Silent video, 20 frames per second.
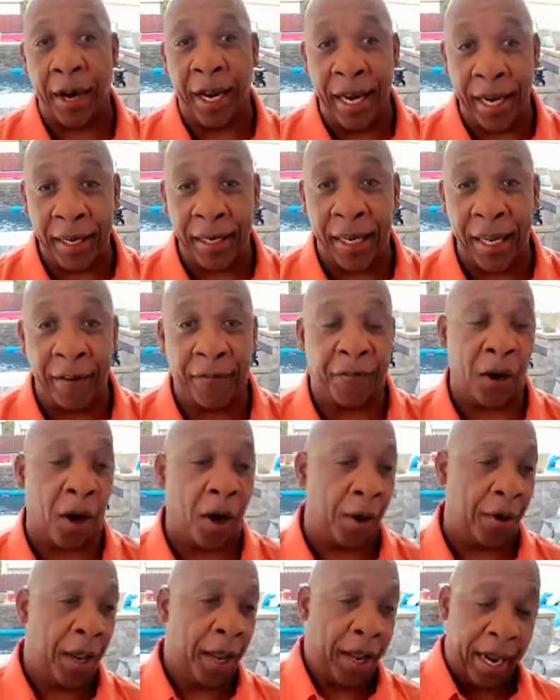in
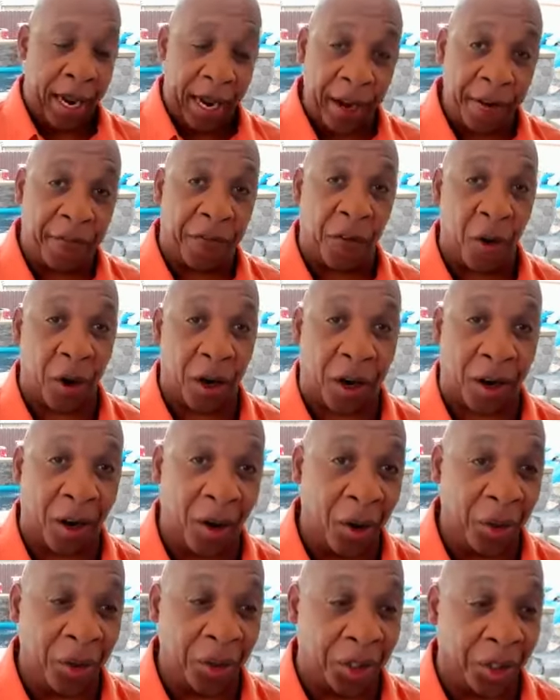default, in
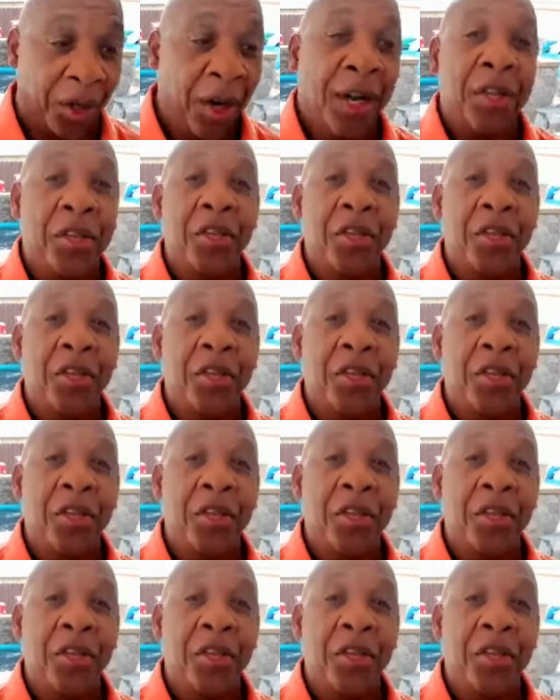foreclosure.